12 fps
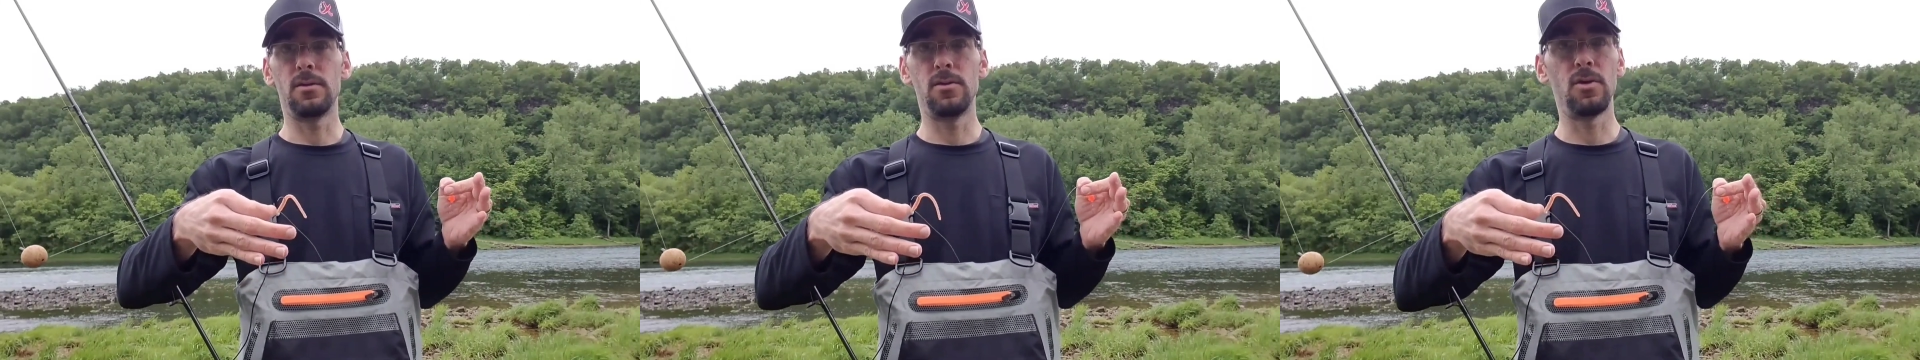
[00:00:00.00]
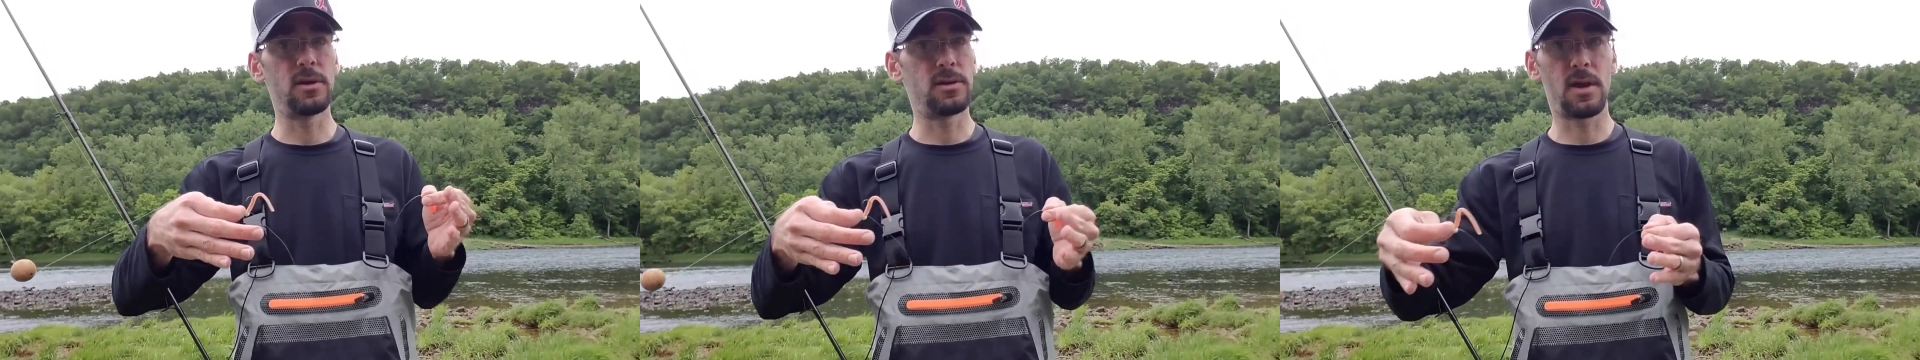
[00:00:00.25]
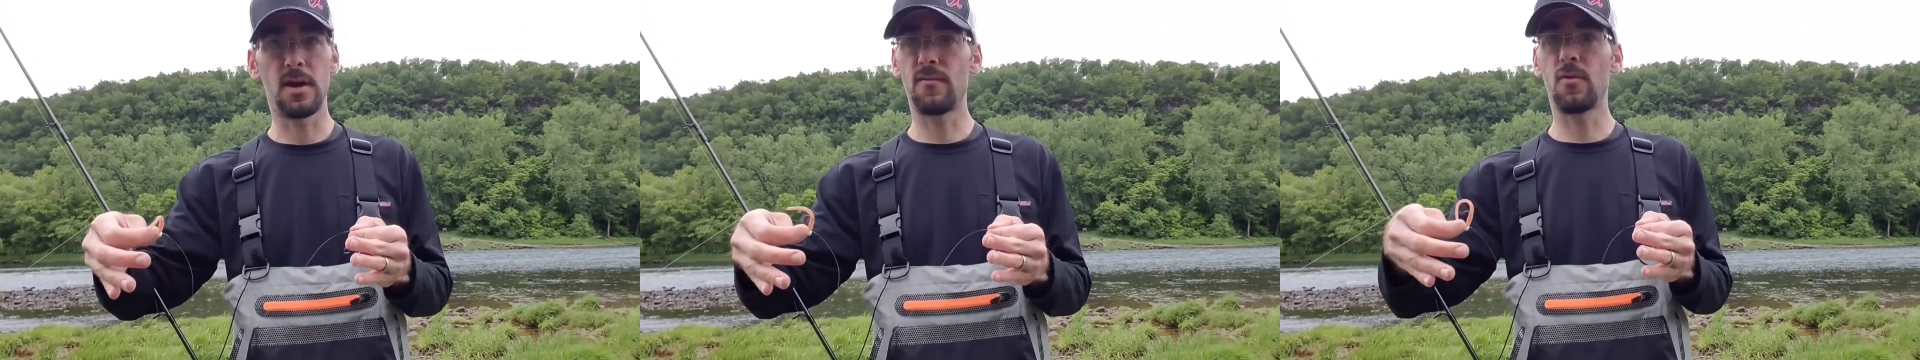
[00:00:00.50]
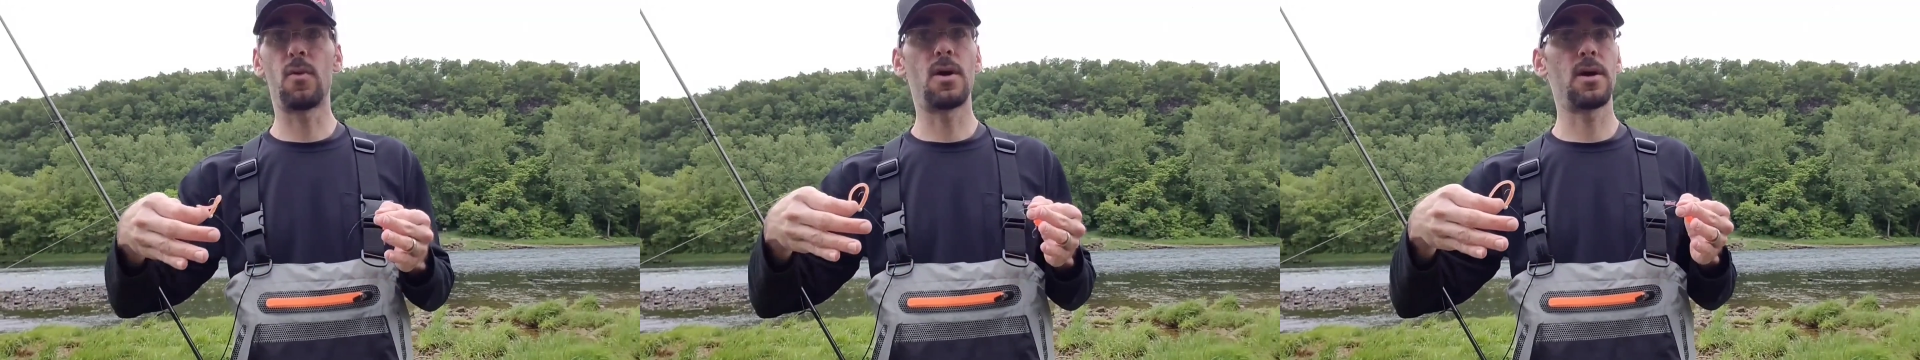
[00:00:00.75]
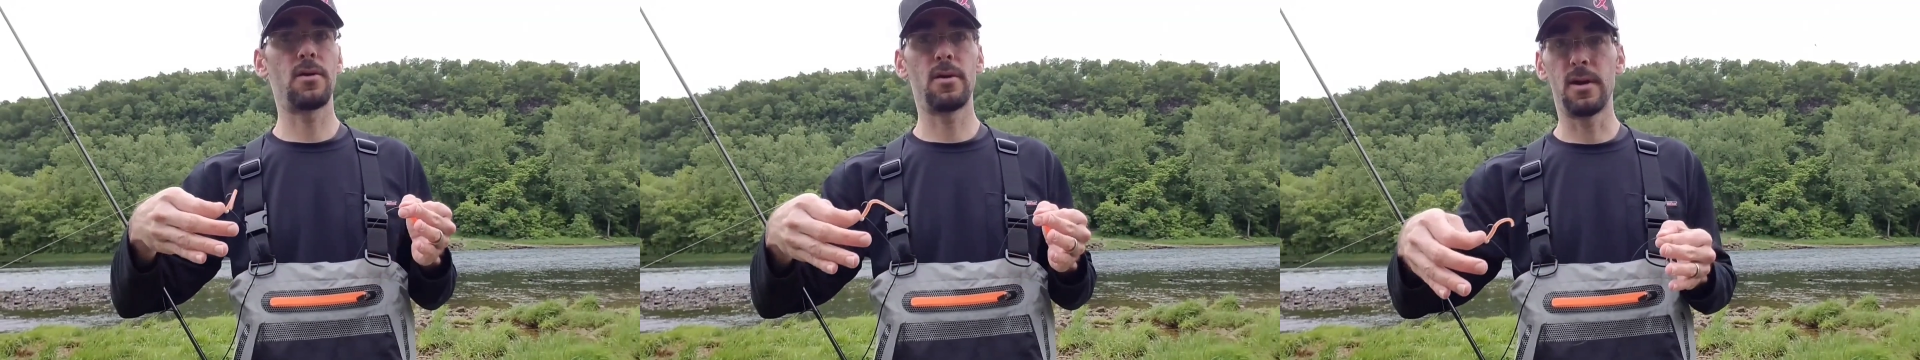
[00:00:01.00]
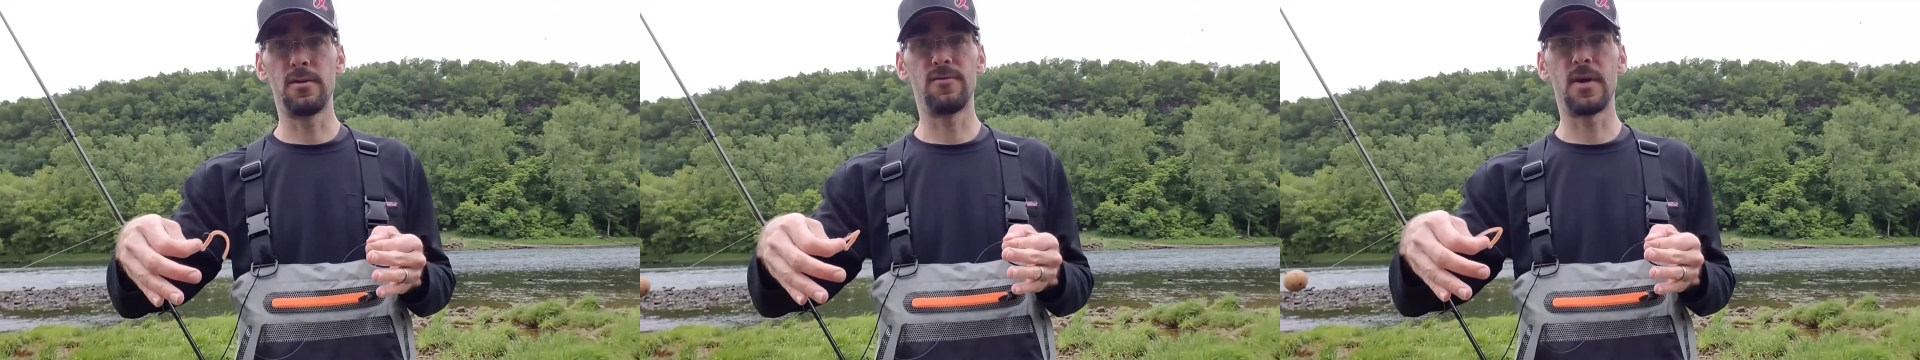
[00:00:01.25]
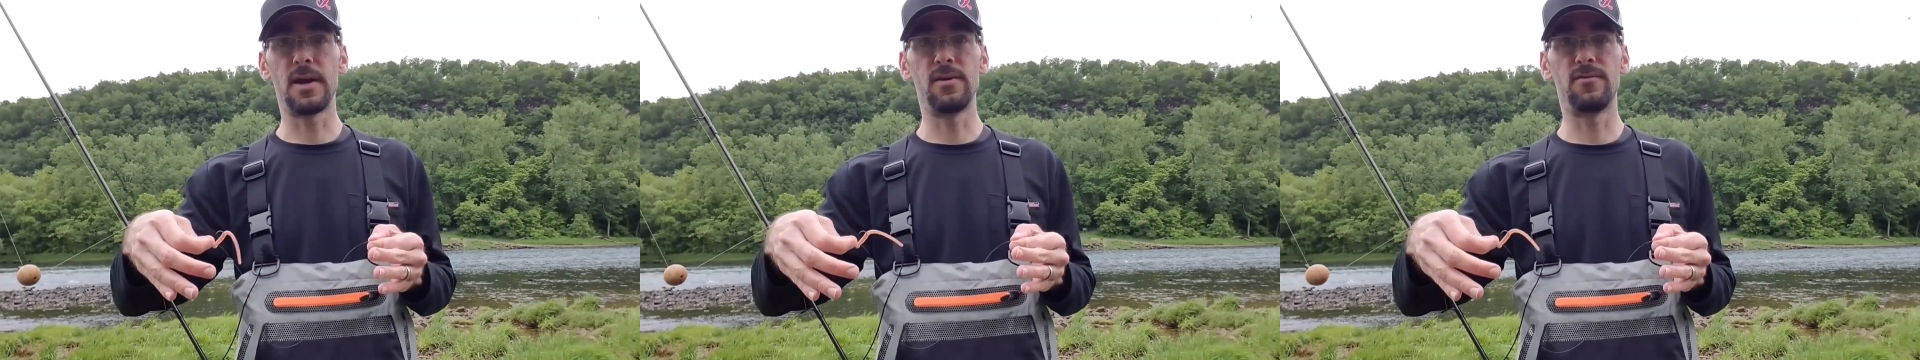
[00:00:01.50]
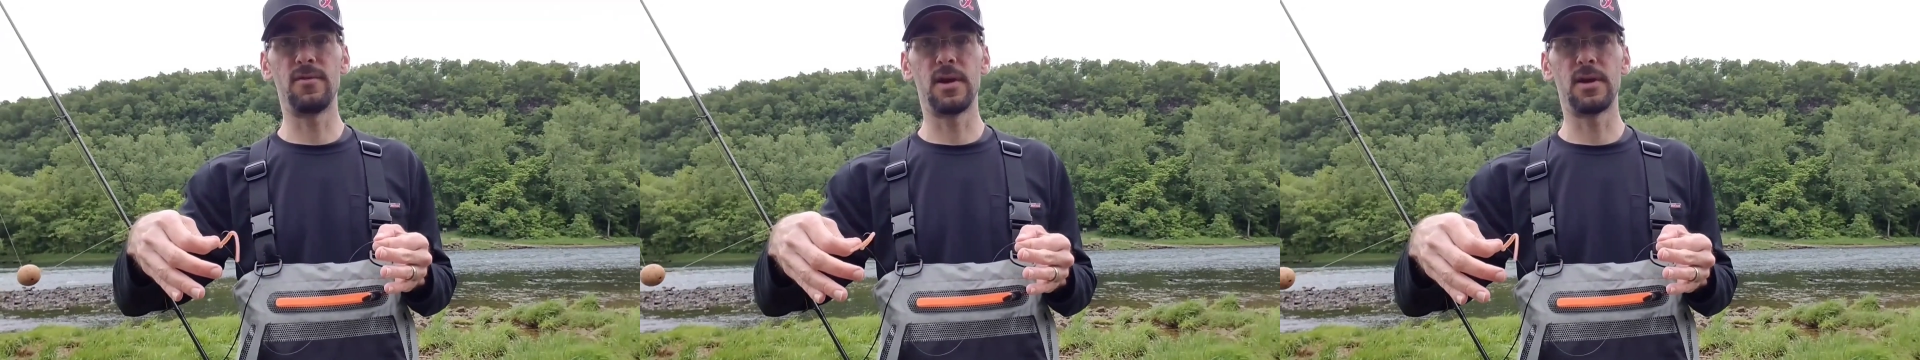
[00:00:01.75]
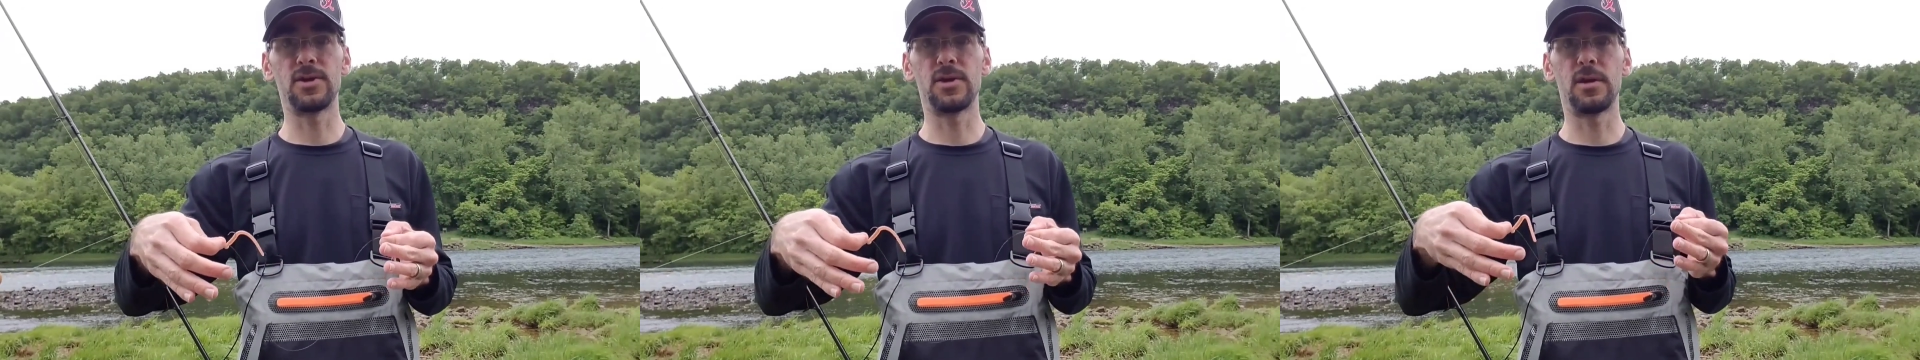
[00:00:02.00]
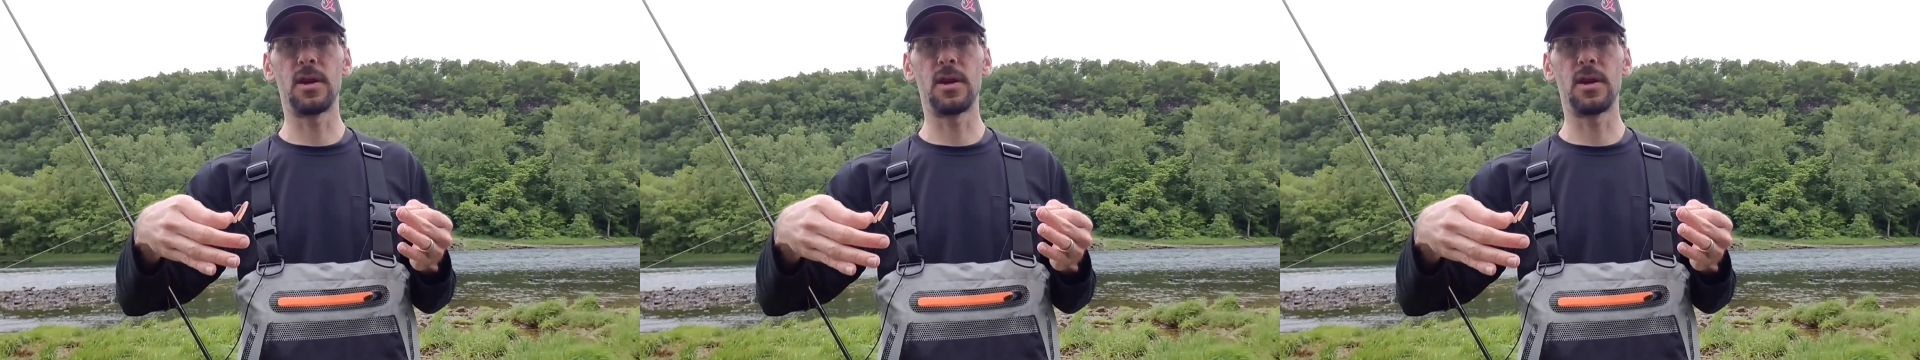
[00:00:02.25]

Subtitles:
you get to cover water and find fish